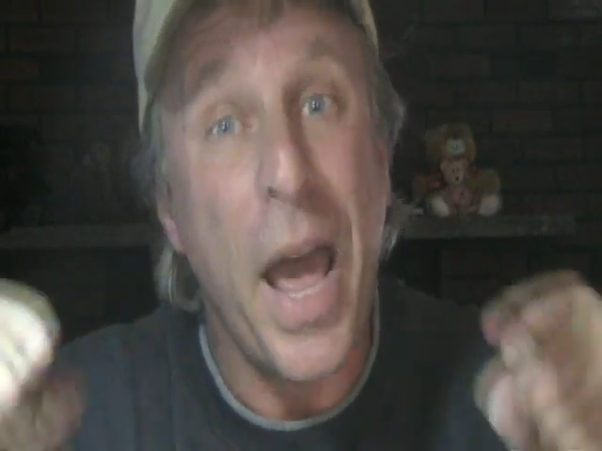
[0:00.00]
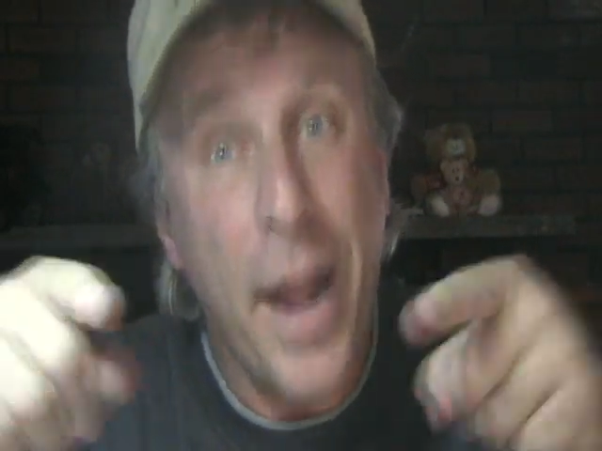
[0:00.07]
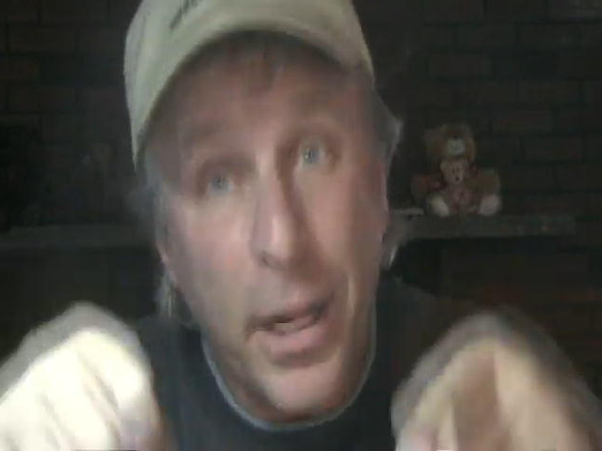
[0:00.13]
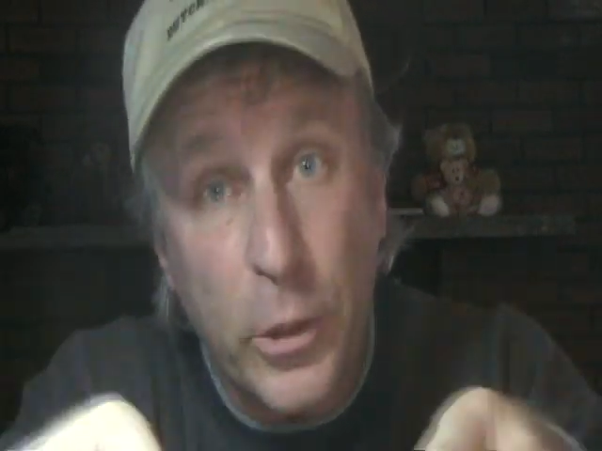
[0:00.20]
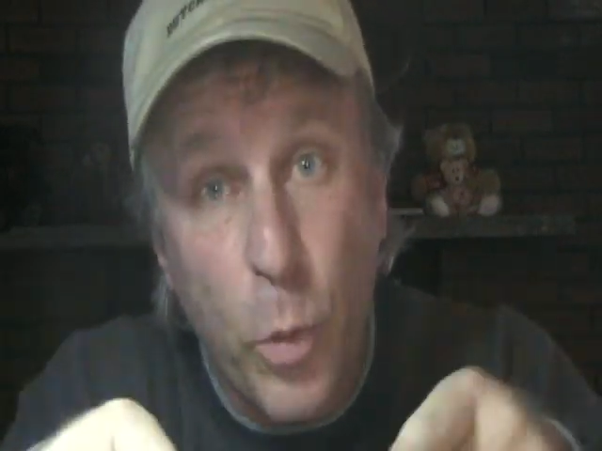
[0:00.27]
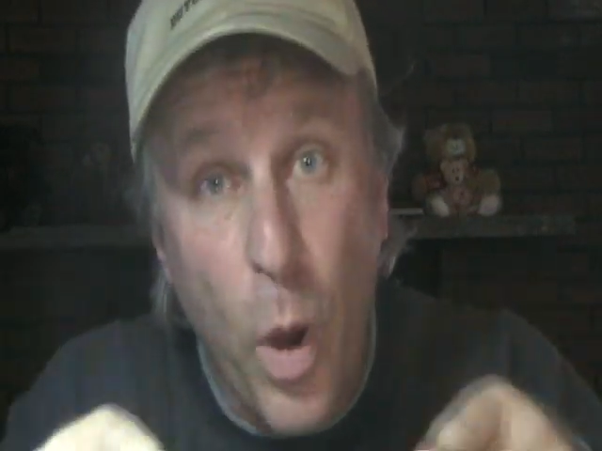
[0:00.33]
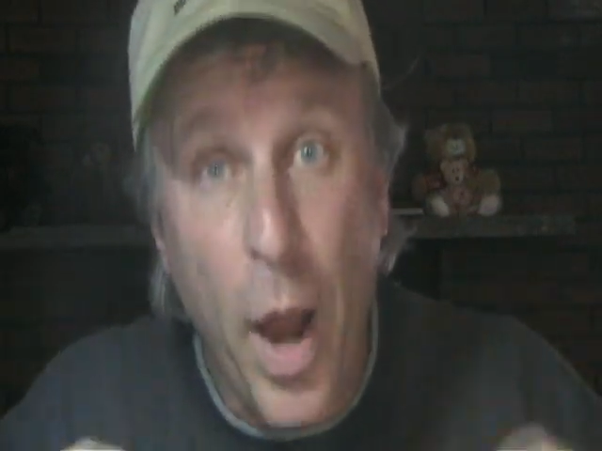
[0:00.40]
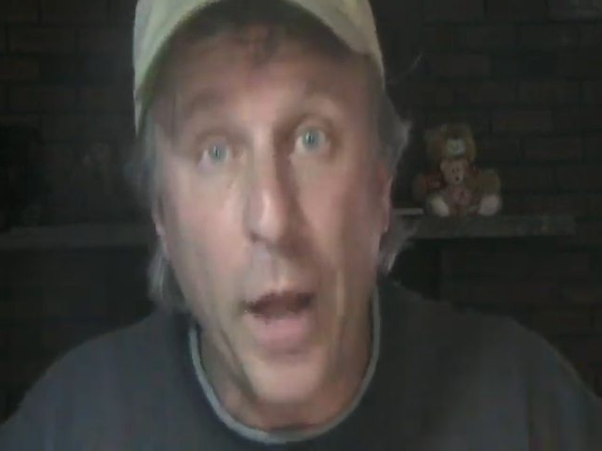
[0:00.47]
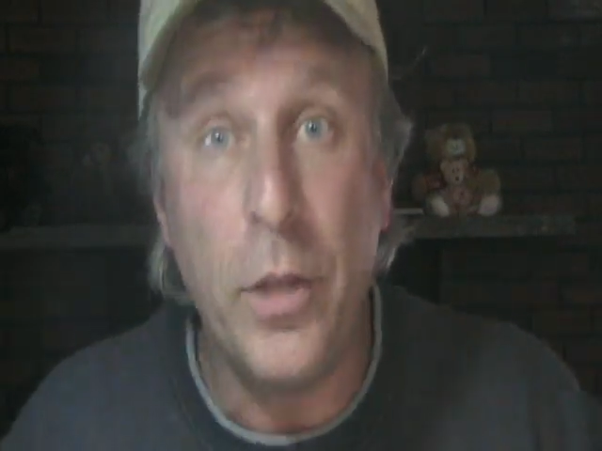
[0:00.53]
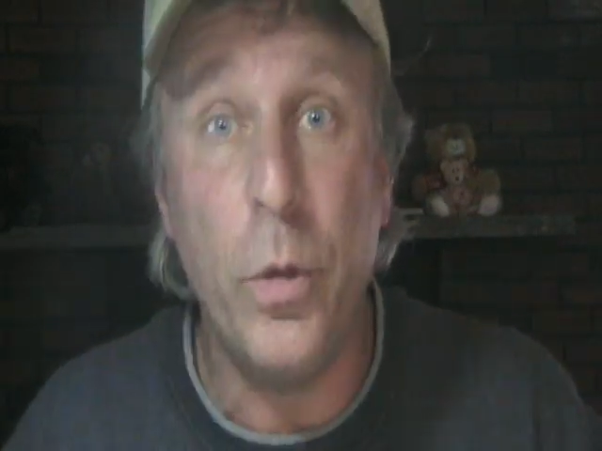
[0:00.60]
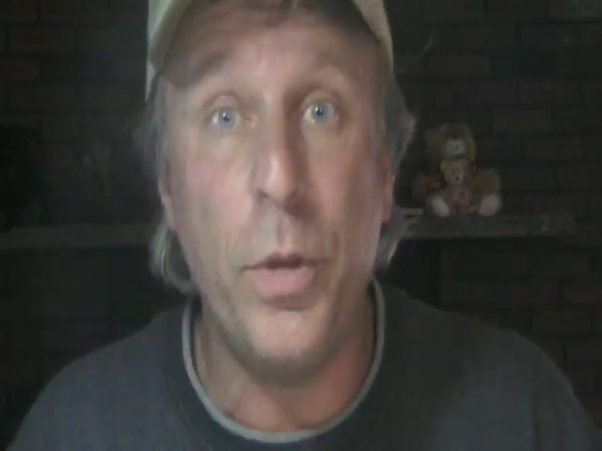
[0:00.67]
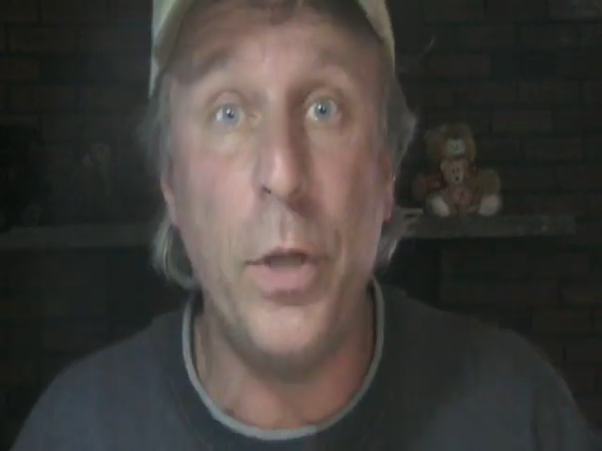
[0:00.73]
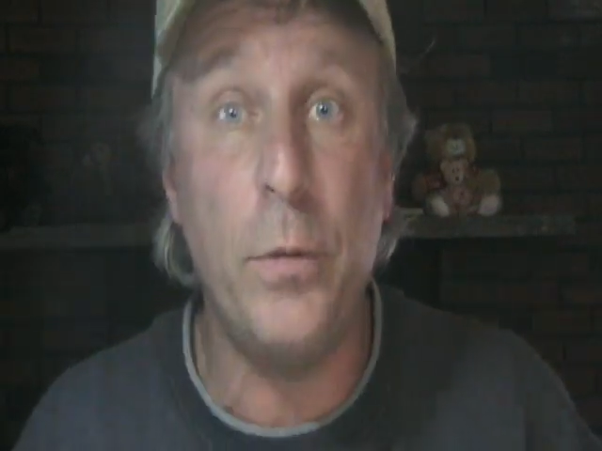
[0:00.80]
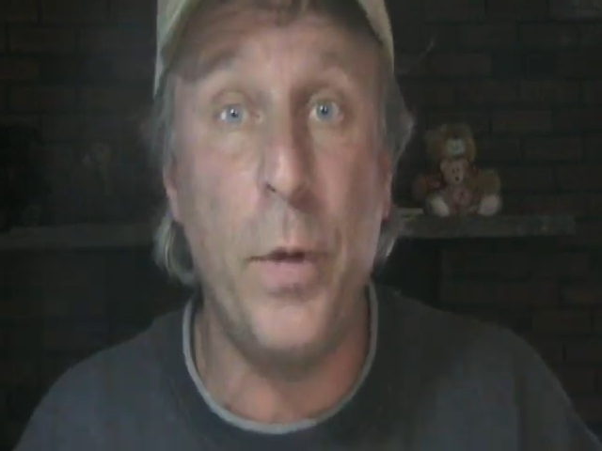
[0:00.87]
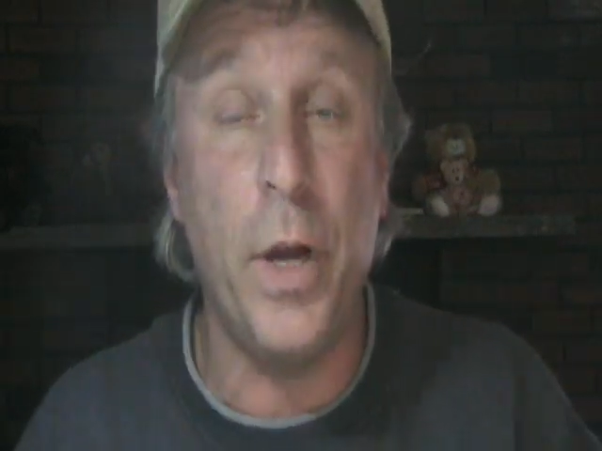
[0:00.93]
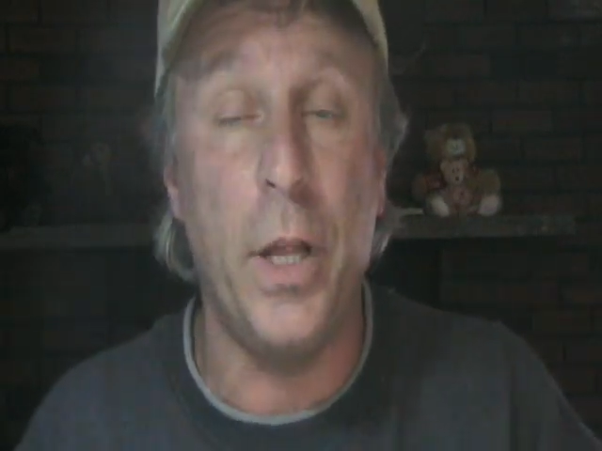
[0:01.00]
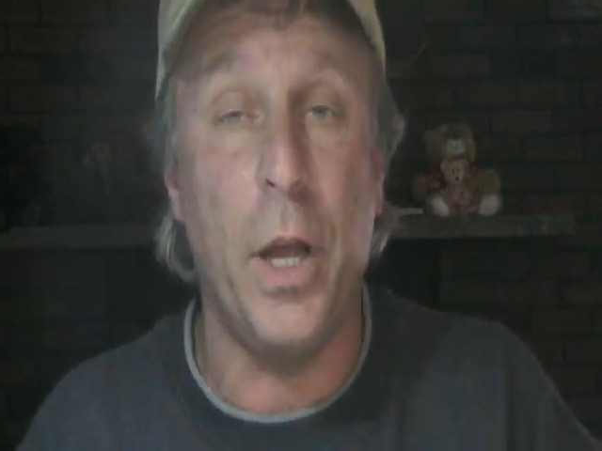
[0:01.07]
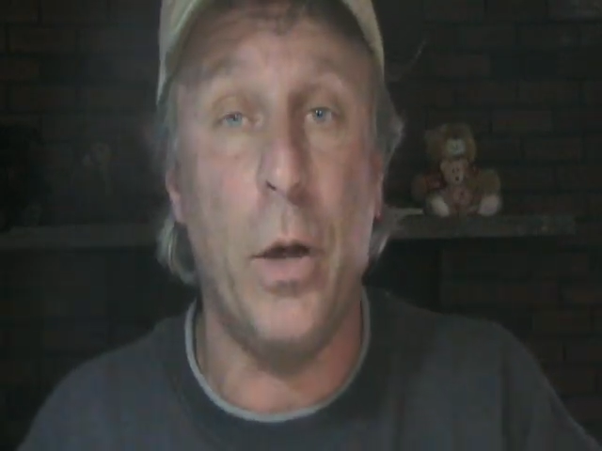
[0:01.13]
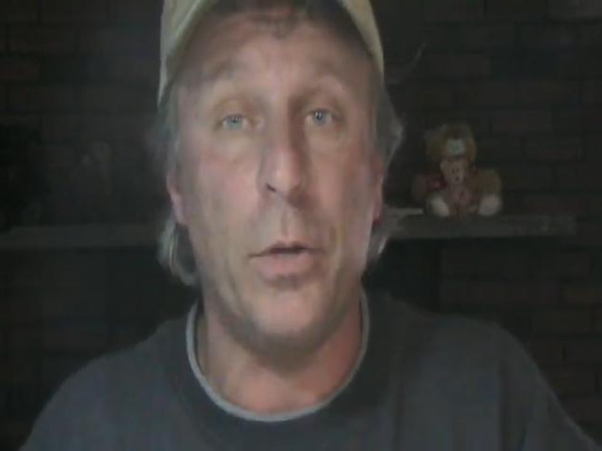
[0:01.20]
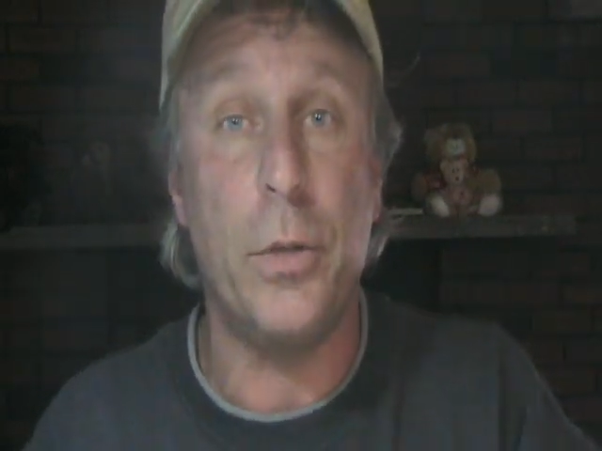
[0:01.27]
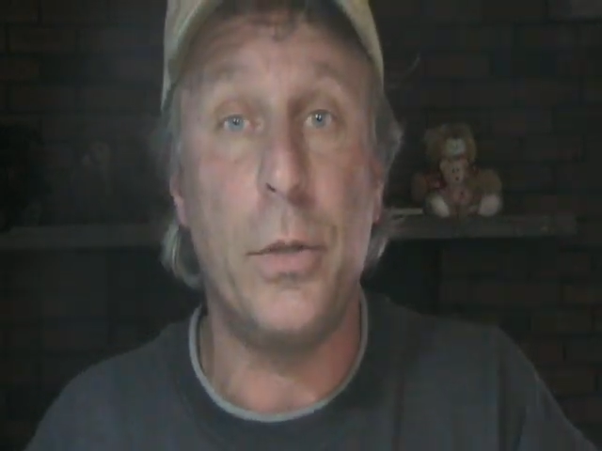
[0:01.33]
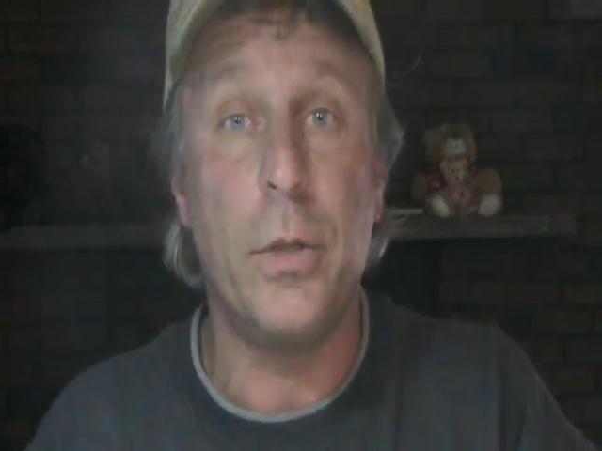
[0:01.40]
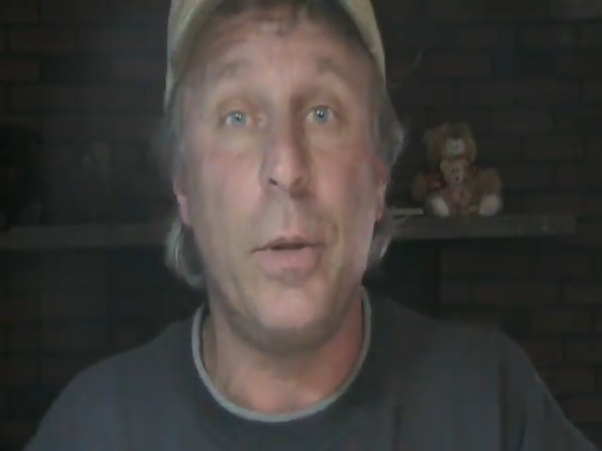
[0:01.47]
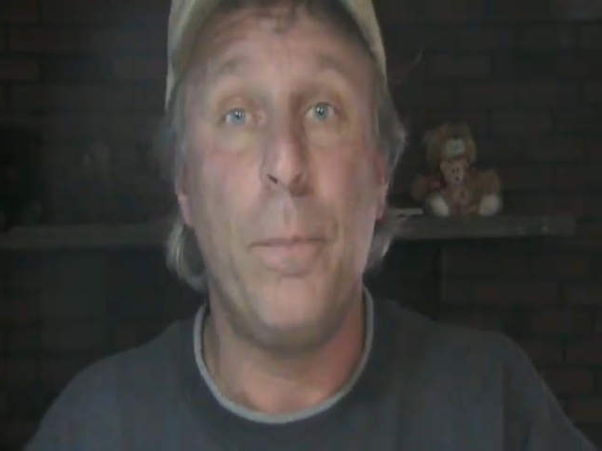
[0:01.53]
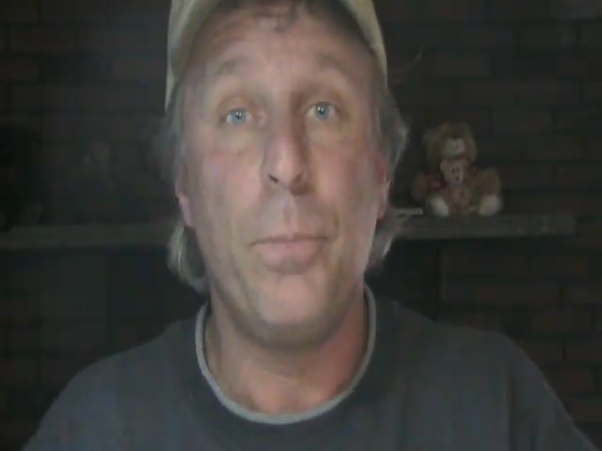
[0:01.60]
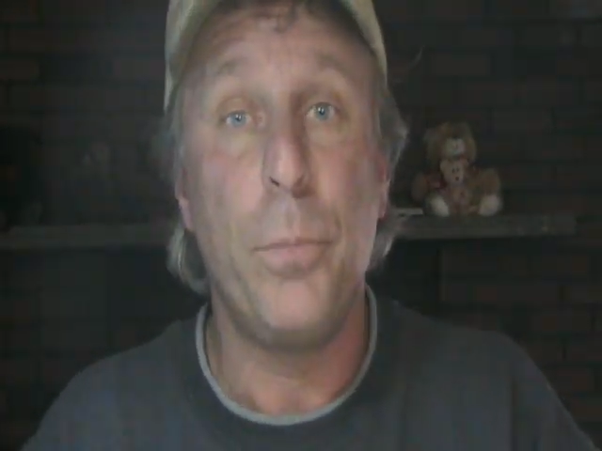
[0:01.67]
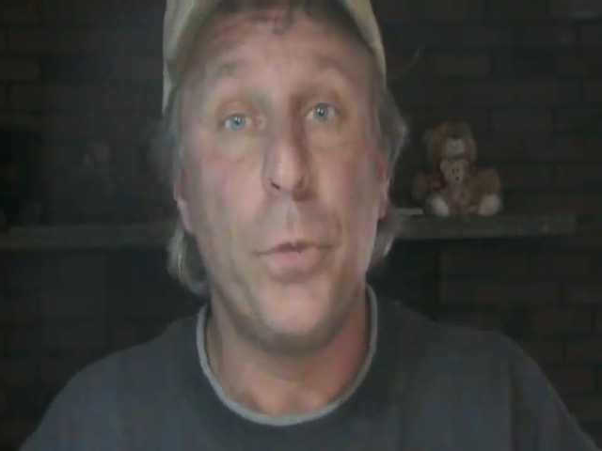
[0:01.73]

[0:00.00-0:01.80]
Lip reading: and that's why I do these videos.